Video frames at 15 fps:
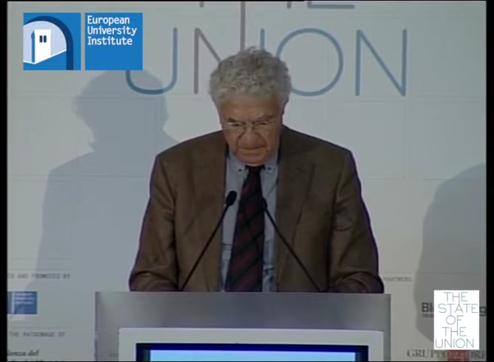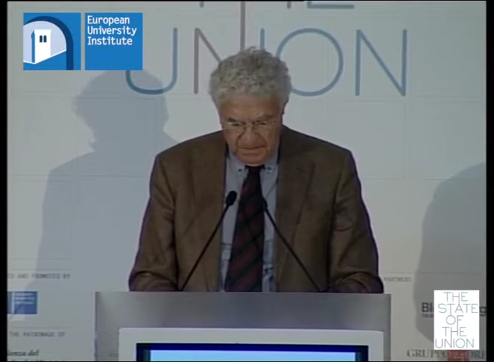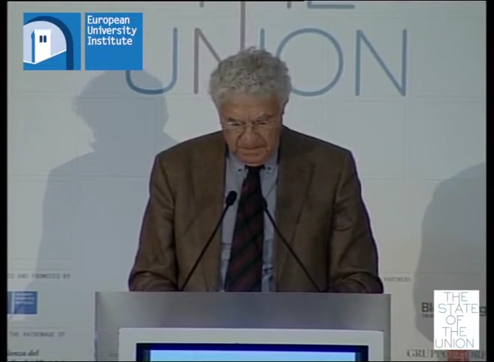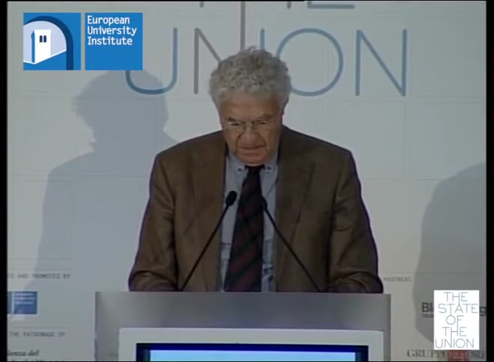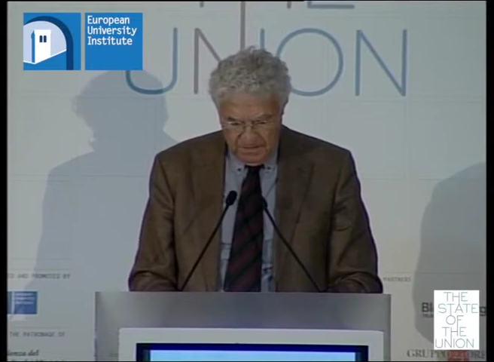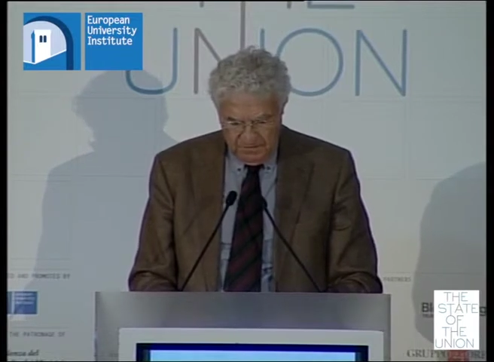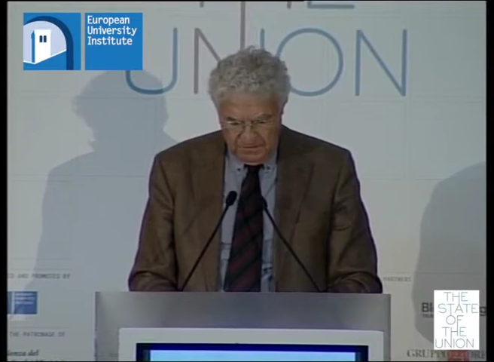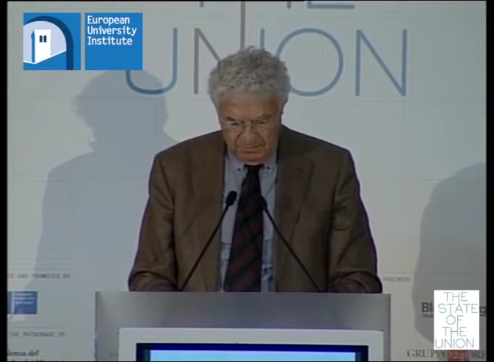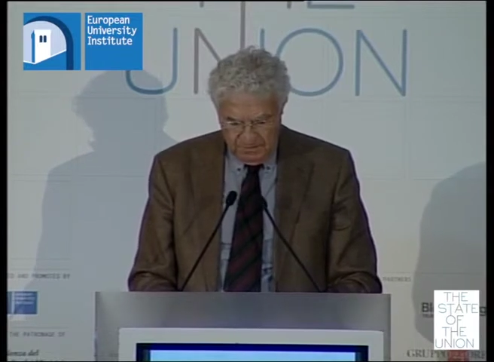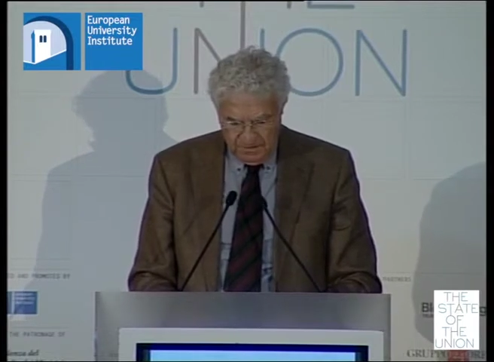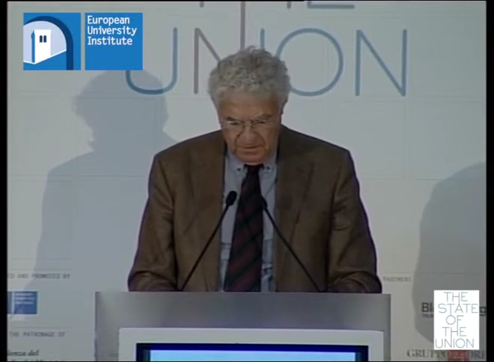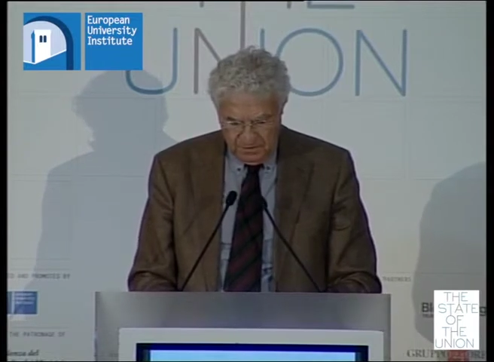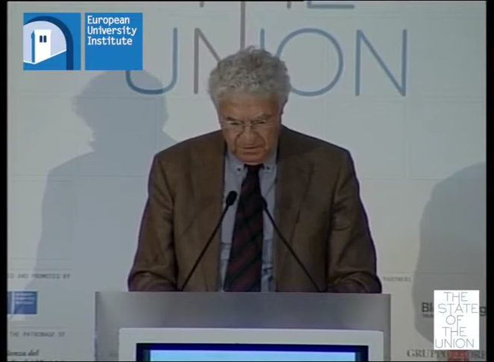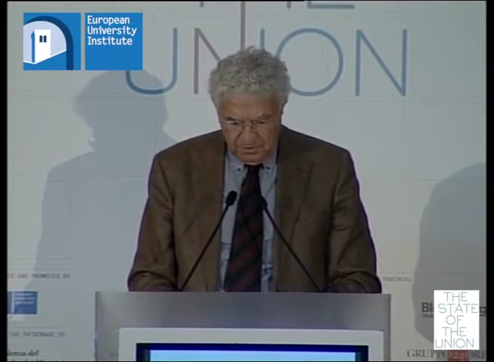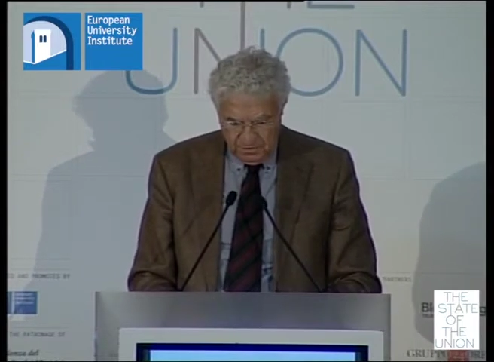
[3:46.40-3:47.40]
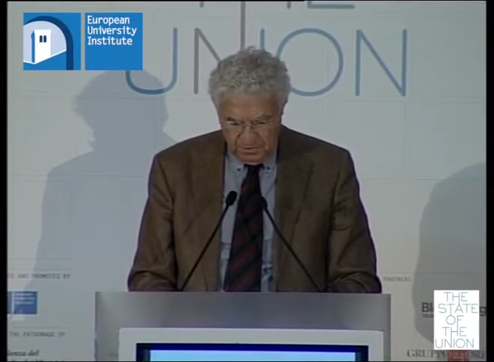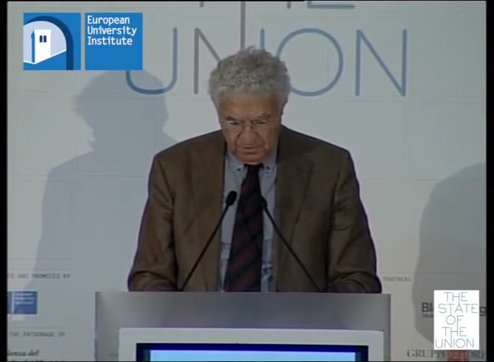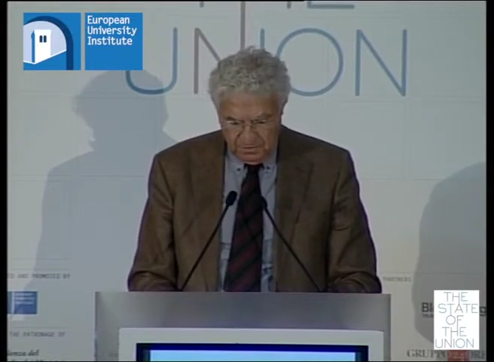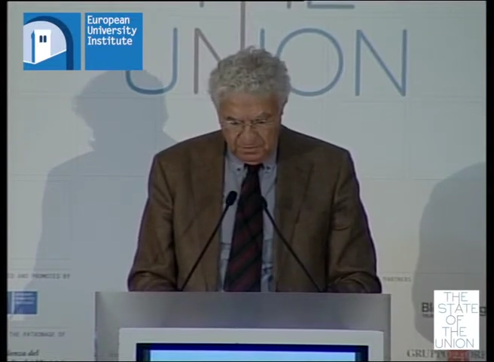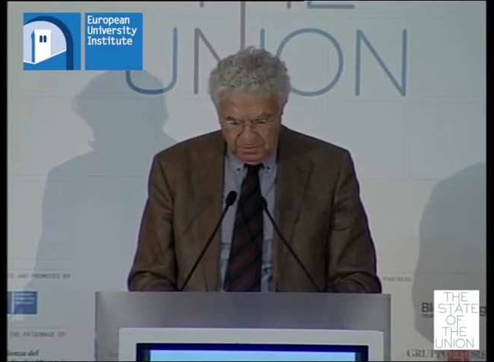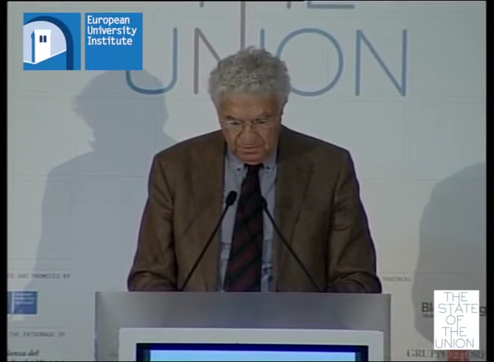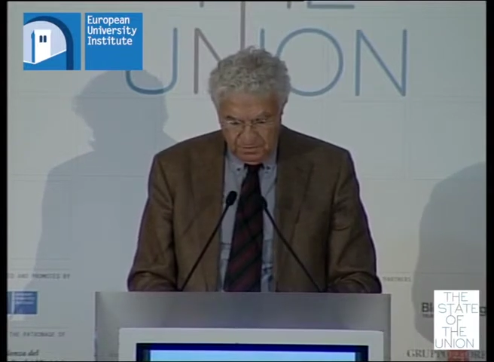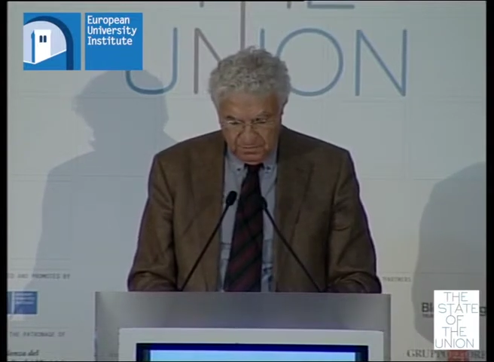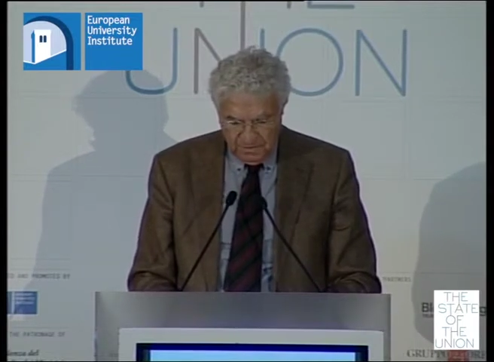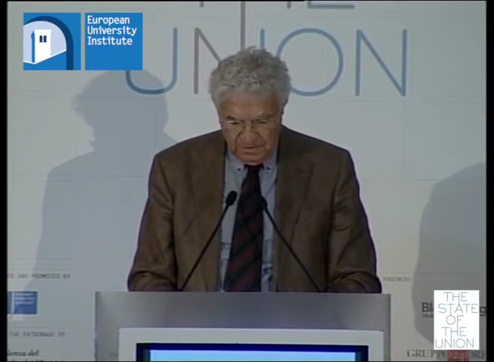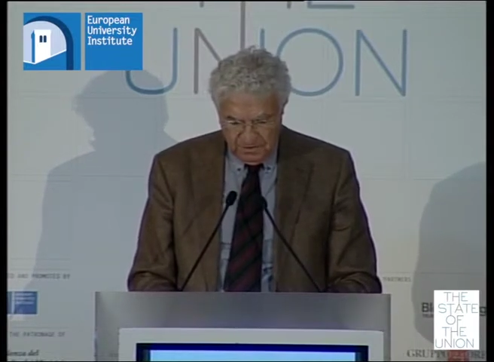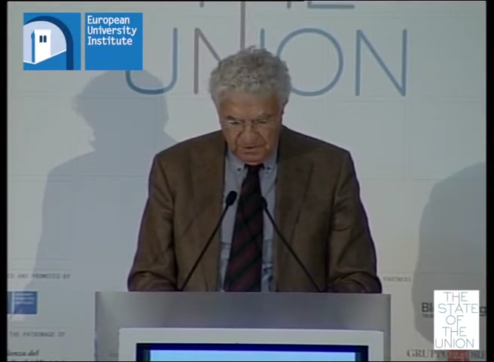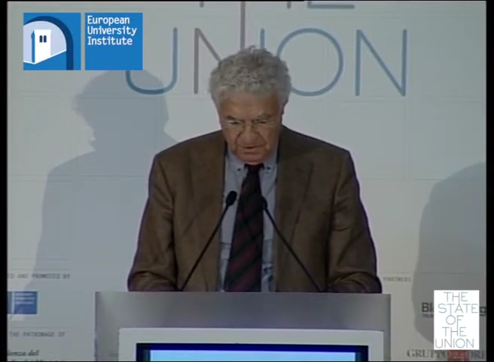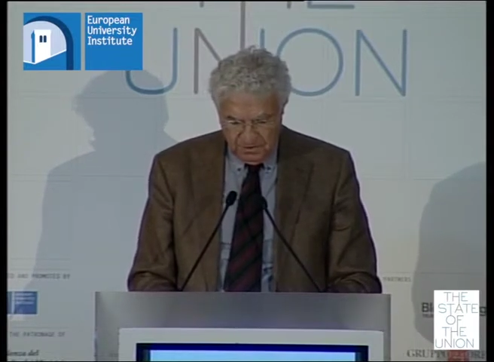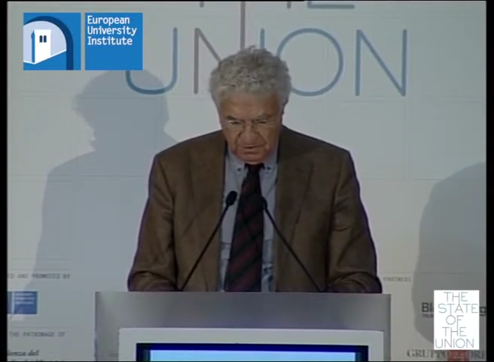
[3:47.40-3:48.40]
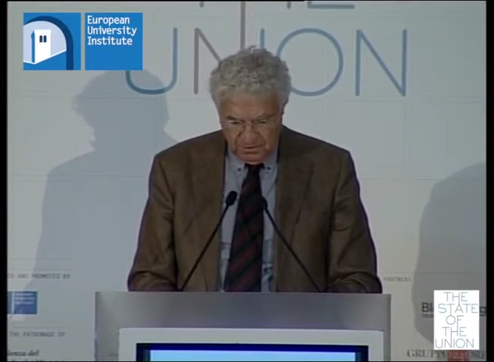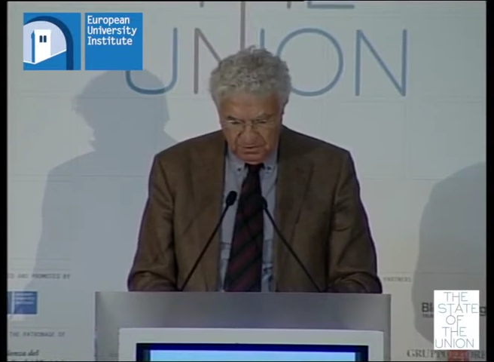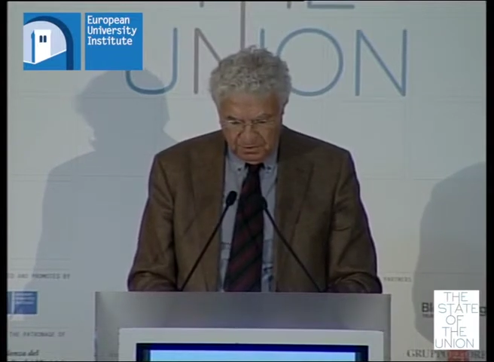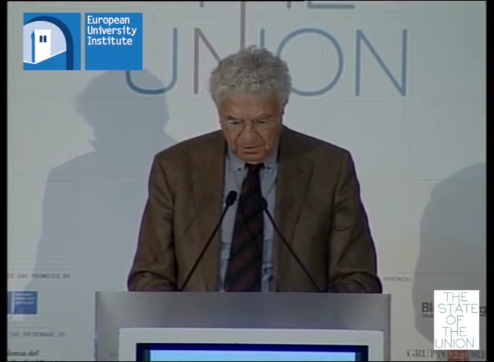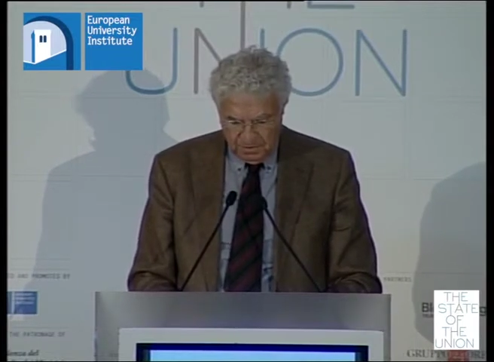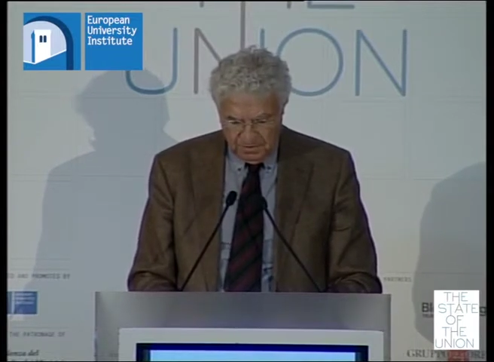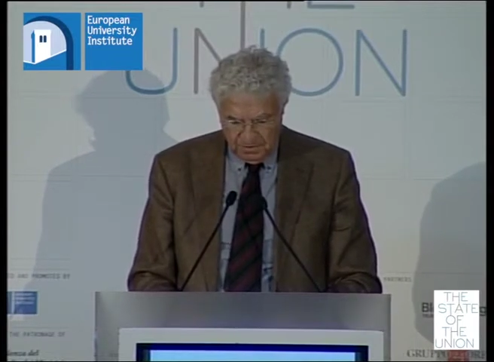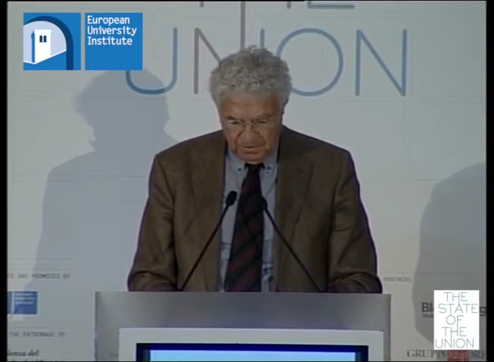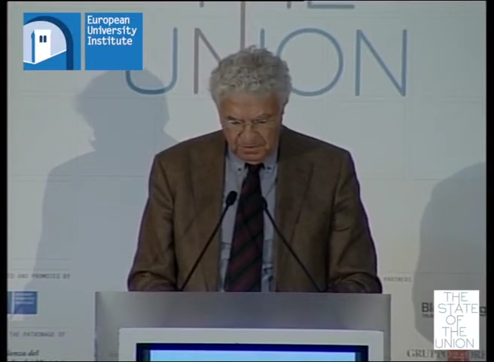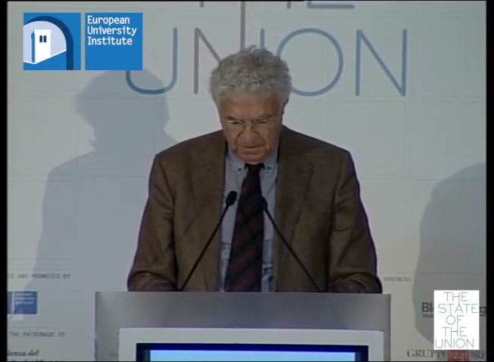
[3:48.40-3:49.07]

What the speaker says: if with a weaker euro,